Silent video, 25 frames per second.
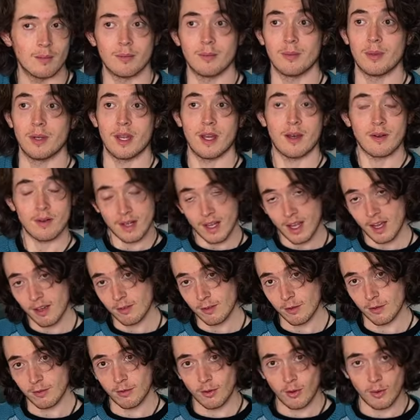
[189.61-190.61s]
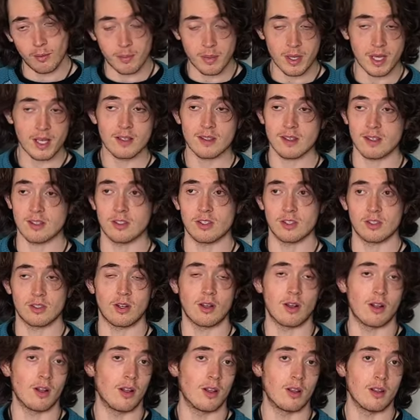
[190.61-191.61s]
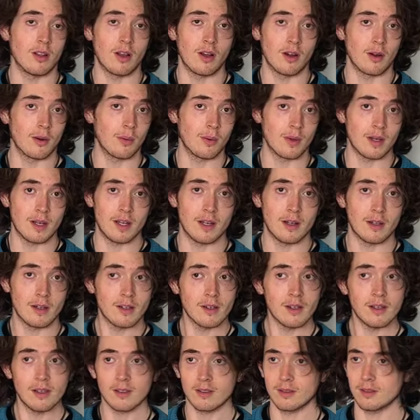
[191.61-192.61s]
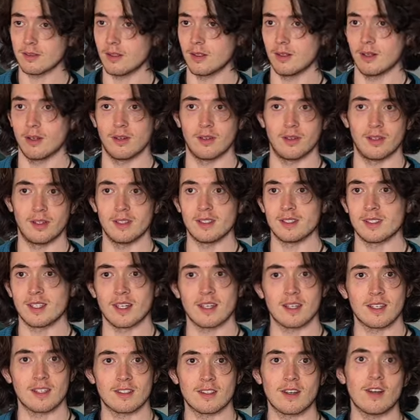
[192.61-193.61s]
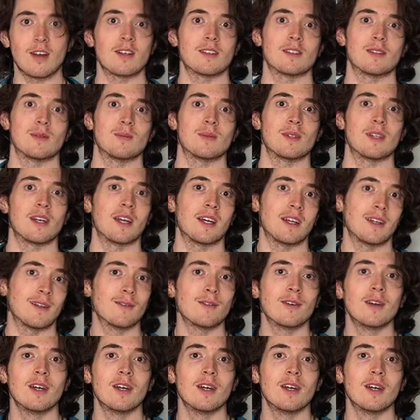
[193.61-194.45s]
But now to have a full piece that's just all R1 Air, oh, it's like, it's awesome to have.